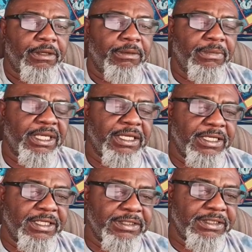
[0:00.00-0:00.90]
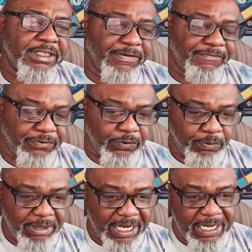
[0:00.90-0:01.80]
because if you
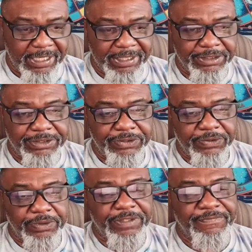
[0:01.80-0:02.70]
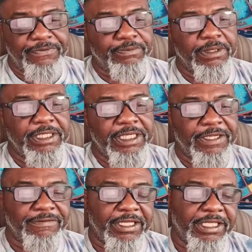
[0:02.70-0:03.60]
buy into and if you believe
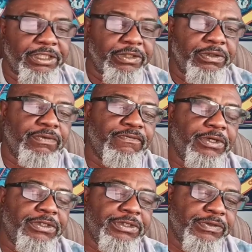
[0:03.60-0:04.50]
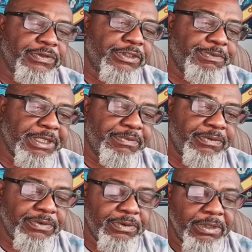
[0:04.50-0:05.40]
that the universe uses
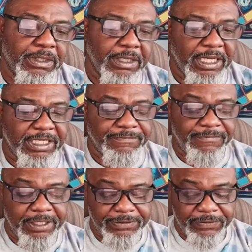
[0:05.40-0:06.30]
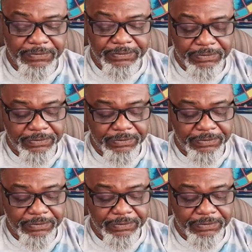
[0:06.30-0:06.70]
people as vessels,